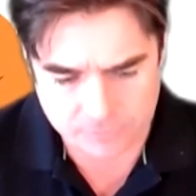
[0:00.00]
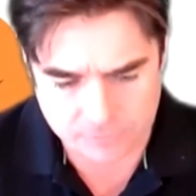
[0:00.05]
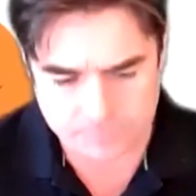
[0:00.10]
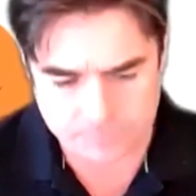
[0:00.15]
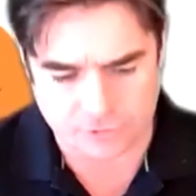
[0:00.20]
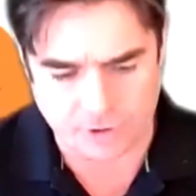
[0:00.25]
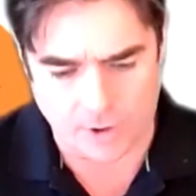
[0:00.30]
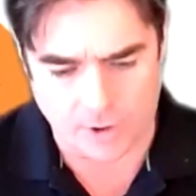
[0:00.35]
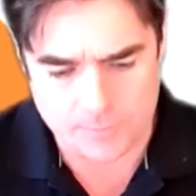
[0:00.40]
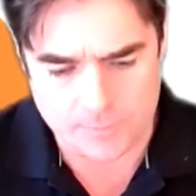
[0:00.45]

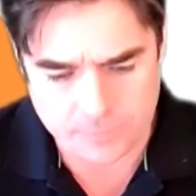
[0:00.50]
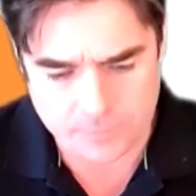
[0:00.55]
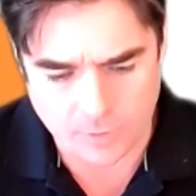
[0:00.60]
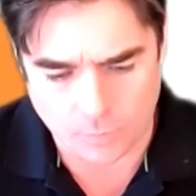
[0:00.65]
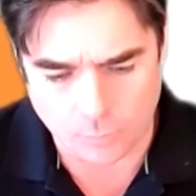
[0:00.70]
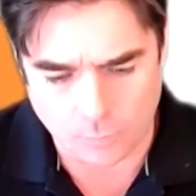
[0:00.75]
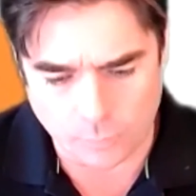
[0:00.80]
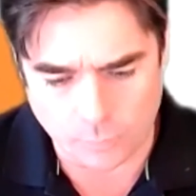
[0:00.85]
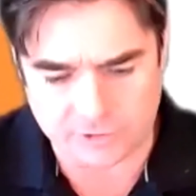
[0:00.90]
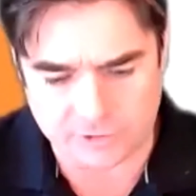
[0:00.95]
So
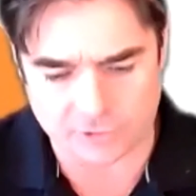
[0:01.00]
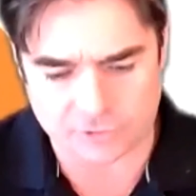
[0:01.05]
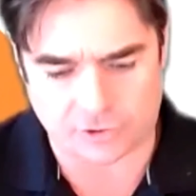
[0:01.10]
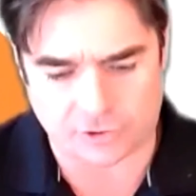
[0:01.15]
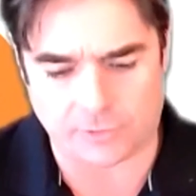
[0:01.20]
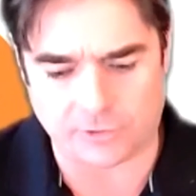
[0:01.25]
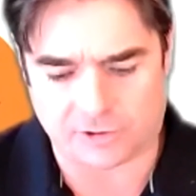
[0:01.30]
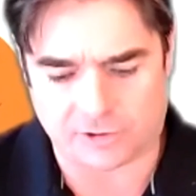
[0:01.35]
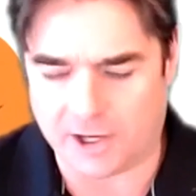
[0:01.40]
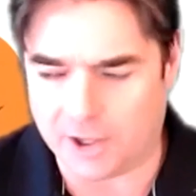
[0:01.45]
we touched
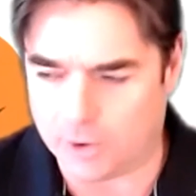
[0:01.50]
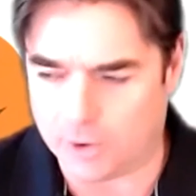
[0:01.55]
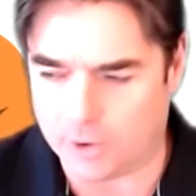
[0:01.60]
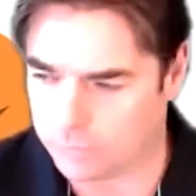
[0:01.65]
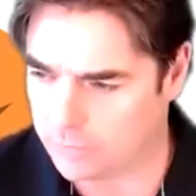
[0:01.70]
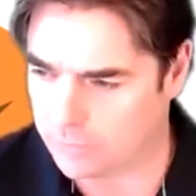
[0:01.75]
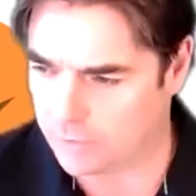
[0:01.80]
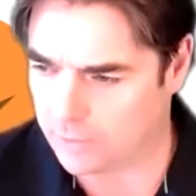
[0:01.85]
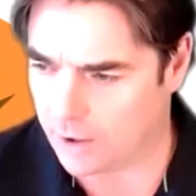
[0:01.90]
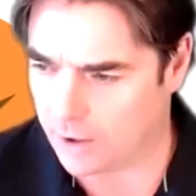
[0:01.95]
on this a little
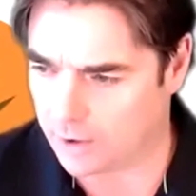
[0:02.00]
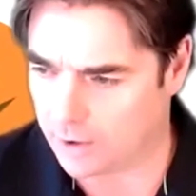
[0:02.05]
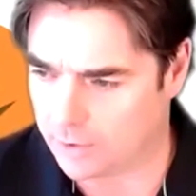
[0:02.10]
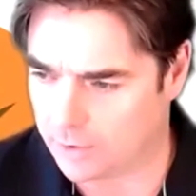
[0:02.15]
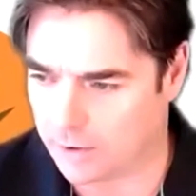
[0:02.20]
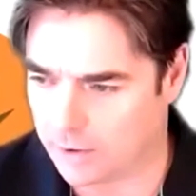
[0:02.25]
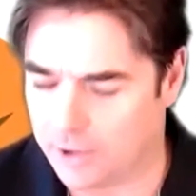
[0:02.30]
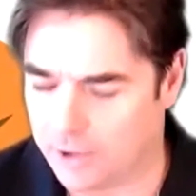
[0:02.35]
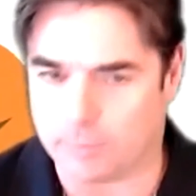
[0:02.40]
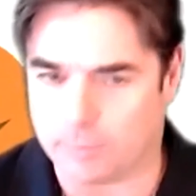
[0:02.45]

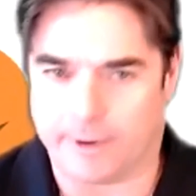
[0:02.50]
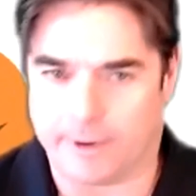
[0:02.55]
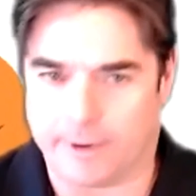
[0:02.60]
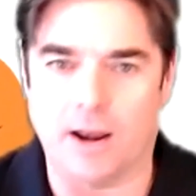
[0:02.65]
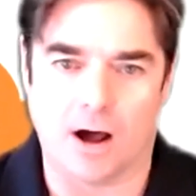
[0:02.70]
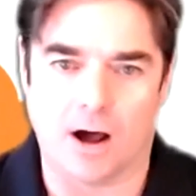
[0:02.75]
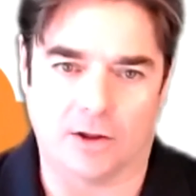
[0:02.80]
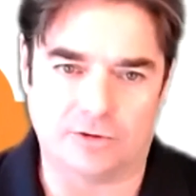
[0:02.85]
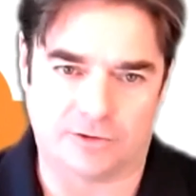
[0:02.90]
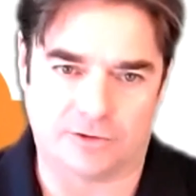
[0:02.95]
bit
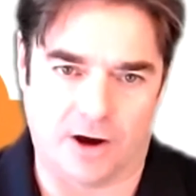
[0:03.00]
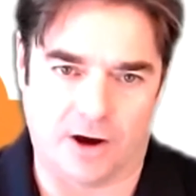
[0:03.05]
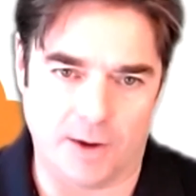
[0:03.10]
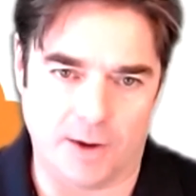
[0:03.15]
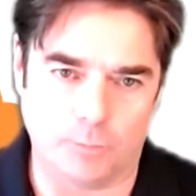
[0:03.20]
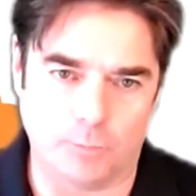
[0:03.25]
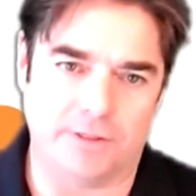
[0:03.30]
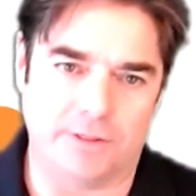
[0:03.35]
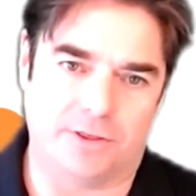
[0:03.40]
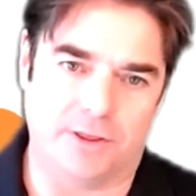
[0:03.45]
last
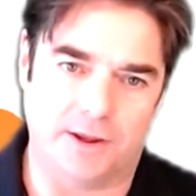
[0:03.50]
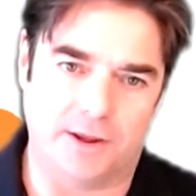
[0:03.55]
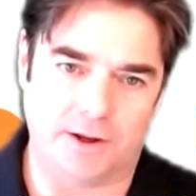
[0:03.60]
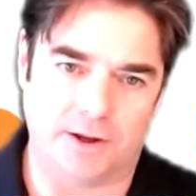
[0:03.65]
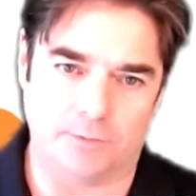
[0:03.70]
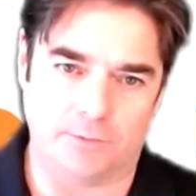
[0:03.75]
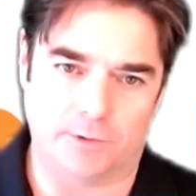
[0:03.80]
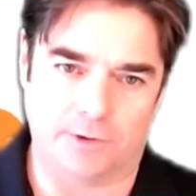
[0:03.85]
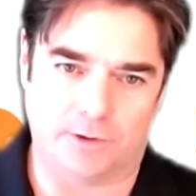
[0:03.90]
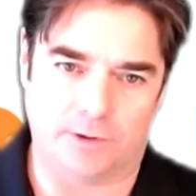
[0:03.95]
time in
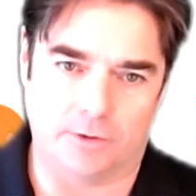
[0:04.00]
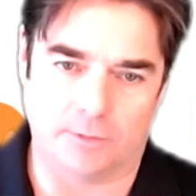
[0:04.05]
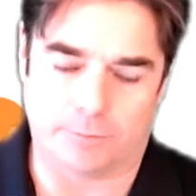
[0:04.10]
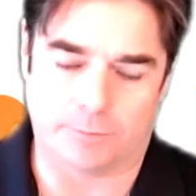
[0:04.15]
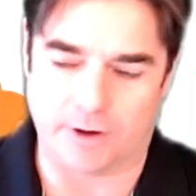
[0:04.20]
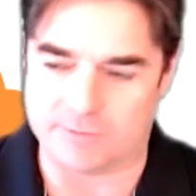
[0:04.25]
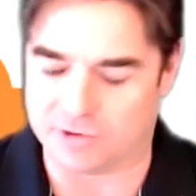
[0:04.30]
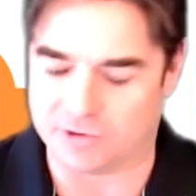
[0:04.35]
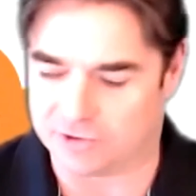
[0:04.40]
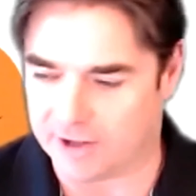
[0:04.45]
the
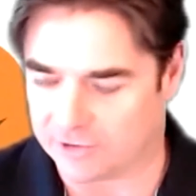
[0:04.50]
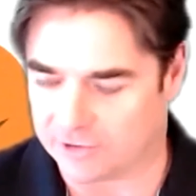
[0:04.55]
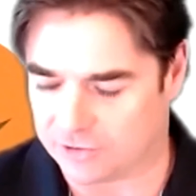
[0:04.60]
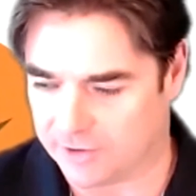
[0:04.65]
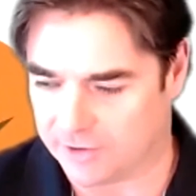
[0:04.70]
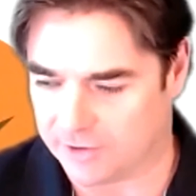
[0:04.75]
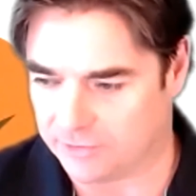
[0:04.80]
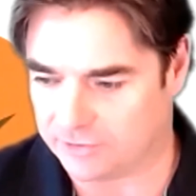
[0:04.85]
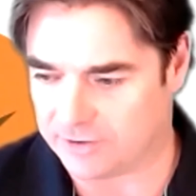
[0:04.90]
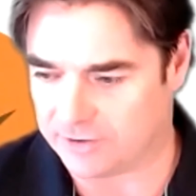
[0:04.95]
previous session
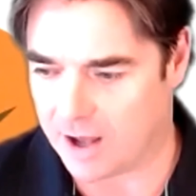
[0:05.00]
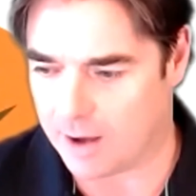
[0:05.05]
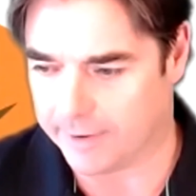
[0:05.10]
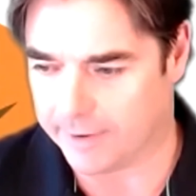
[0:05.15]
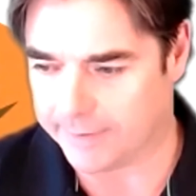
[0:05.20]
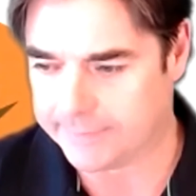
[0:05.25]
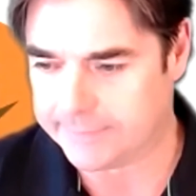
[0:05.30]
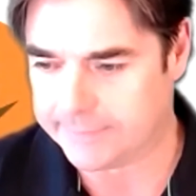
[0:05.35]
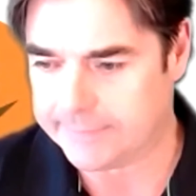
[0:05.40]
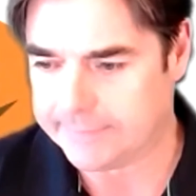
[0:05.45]
in the
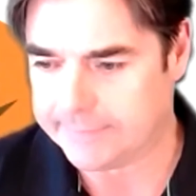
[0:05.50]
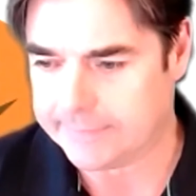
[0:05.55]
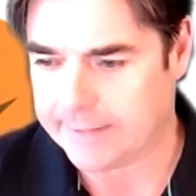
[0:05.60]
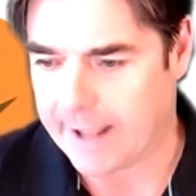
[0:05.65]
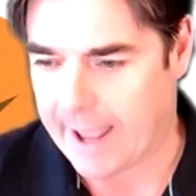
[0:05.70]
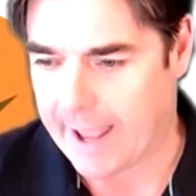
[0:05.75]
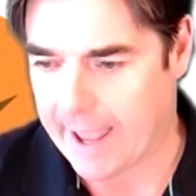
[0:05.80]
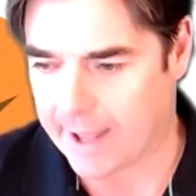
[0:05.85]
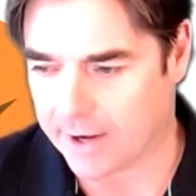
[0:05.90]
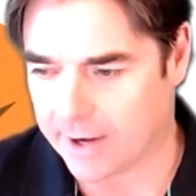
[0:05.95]
summer,
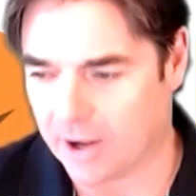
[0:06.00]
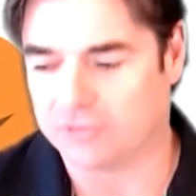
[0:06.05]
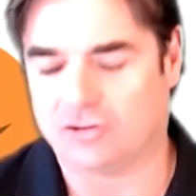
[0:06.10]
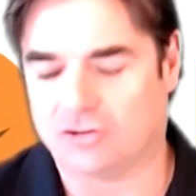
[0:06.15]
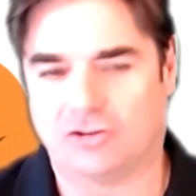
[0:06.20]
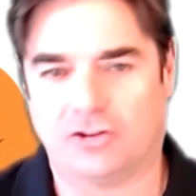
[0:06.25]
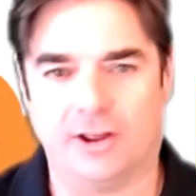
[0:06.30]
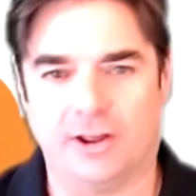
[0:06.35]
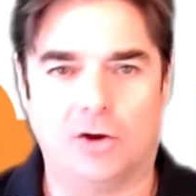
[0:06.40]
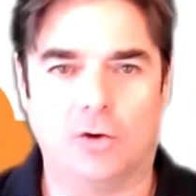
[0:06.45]
and I
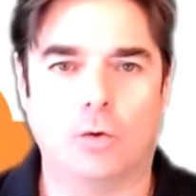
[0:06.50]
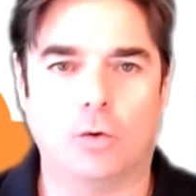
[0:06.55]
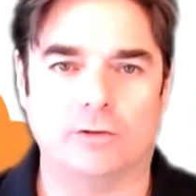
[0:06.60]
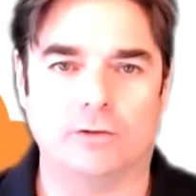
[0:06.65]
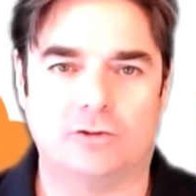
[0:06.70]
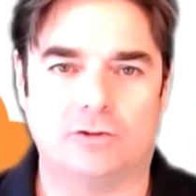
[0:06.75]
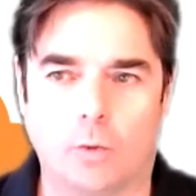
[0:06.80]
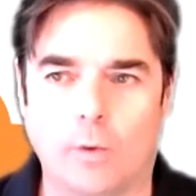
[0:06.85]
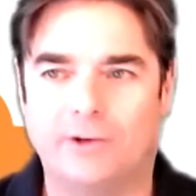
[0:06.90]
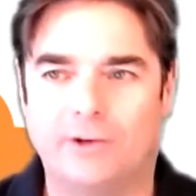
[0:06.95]
just think
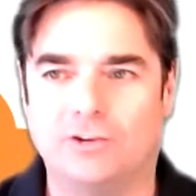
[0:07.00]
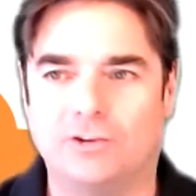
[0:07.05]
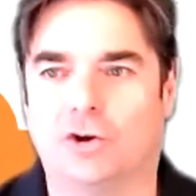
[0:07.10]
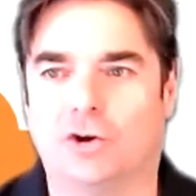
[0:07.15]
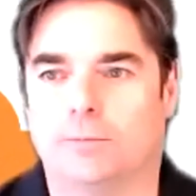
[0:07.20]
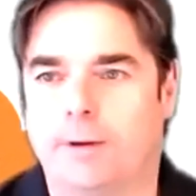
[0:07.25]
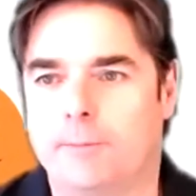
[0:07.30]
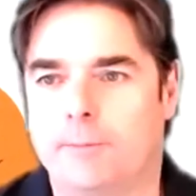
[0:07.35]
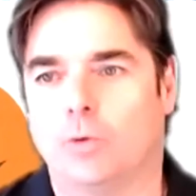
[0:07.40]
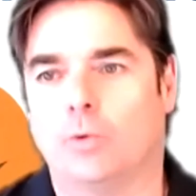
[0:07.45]
it's always
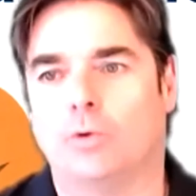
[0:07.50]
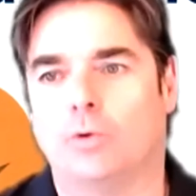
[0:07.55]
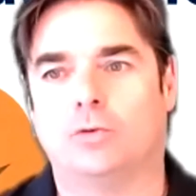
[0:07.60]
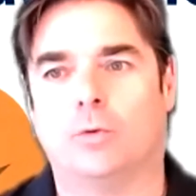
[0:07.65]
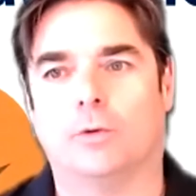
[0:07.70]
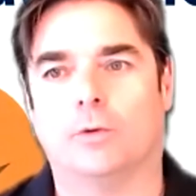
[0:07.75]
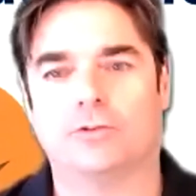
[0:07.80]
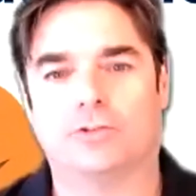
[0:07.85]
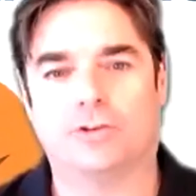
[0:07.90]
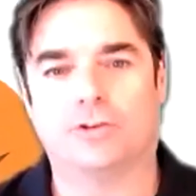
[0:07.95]
good. People always
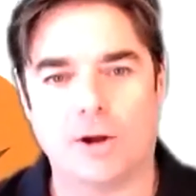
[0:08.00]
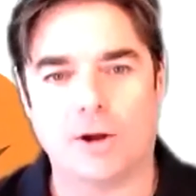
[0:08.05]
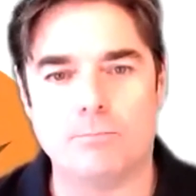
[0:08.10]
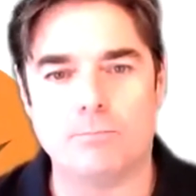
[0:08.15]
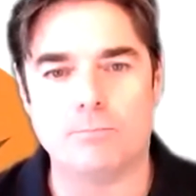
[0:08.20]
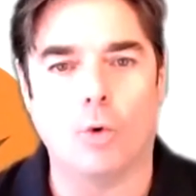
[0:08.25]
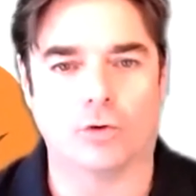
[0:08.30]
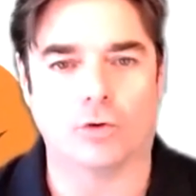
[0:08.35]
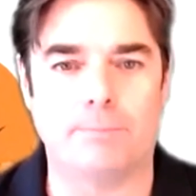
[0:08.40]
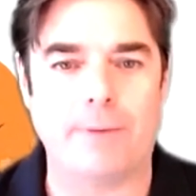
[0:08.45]
want to know
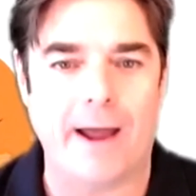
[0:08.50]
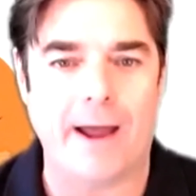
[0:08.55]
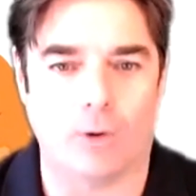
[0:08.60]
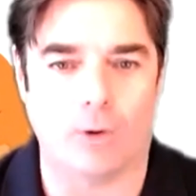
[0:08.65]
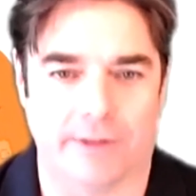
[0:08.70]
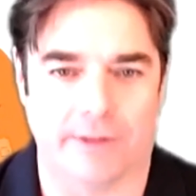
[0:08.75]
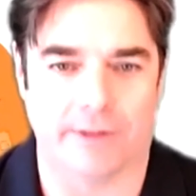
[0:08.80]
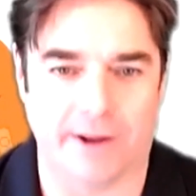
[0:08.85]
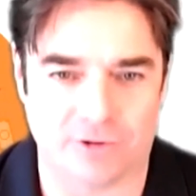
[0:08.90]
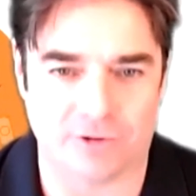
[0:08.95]
more
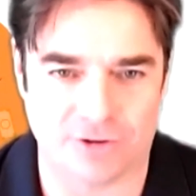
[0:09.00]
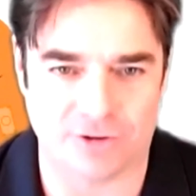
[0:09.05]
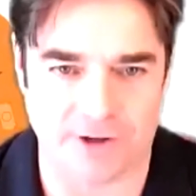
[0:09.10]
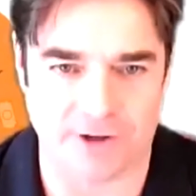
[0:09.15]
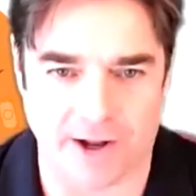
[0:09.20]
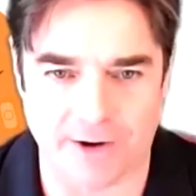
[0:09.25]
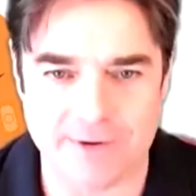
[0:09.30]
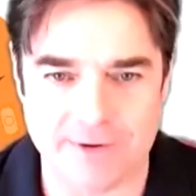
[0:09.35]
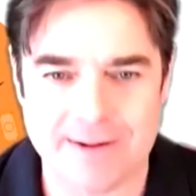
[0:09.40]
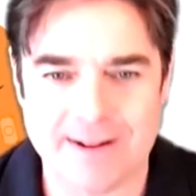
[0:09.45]
about this, you
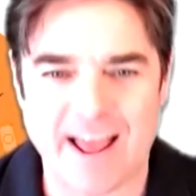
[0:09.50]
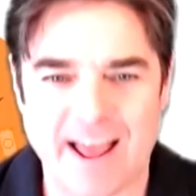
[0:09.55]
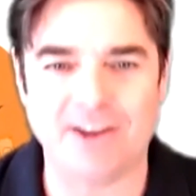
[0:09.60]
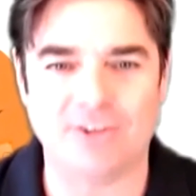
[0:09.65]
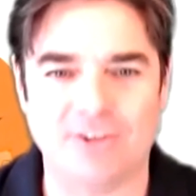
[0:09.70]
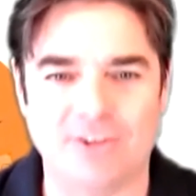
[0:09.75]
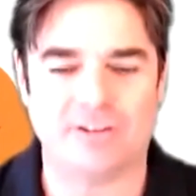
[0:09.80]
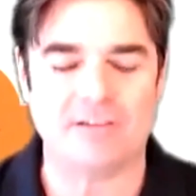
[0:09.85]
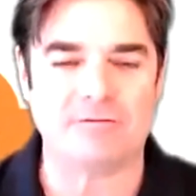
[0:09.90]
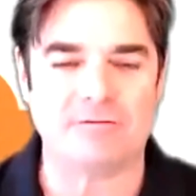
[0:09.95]
know, and
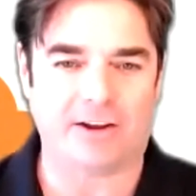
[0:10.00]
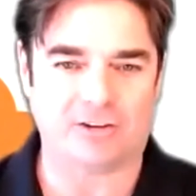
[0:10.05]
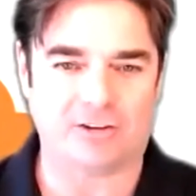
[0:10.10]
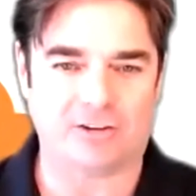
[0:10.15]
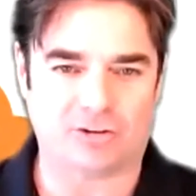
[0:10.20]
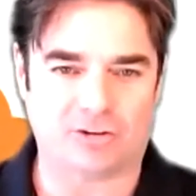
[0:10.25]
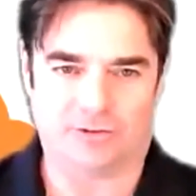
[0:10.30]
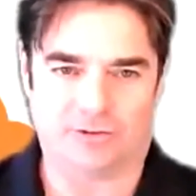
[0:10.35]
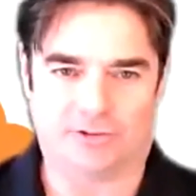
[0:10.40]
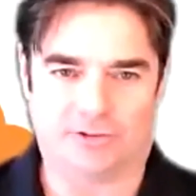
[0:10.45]
it's the
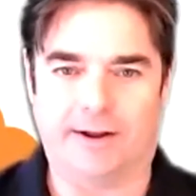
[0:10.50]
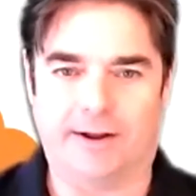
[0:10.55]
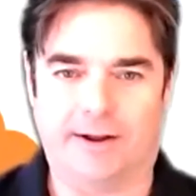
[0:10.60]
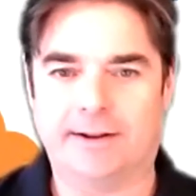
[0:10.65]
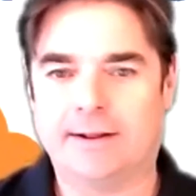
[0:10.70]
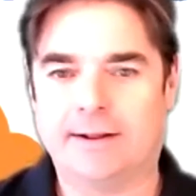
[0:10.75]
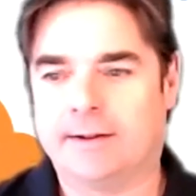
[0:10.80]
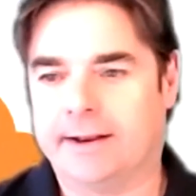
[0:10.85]
investment side.